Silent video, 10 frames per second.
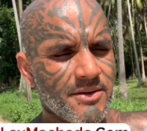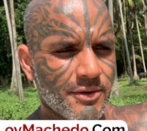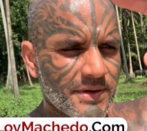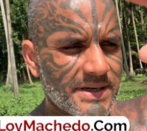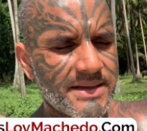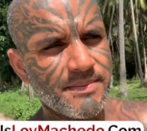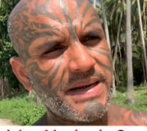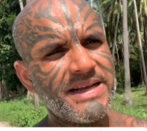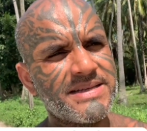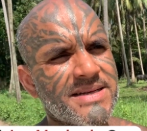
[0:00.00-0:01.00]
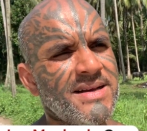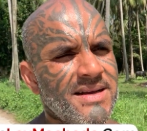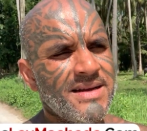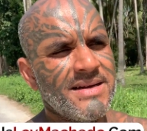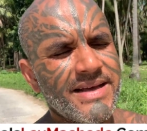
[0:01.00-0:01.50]
go to another place,
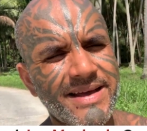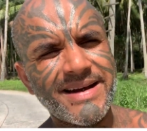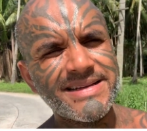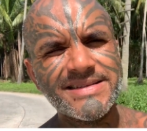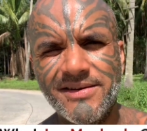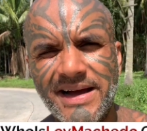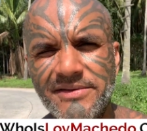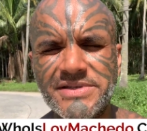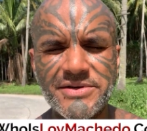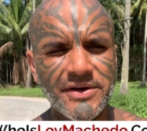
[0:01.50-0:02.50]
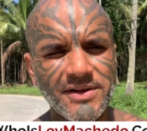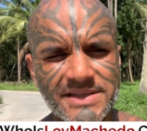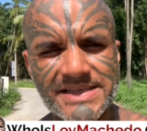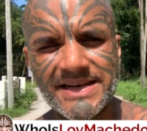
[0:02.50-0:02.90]
take rest. So I was doing all this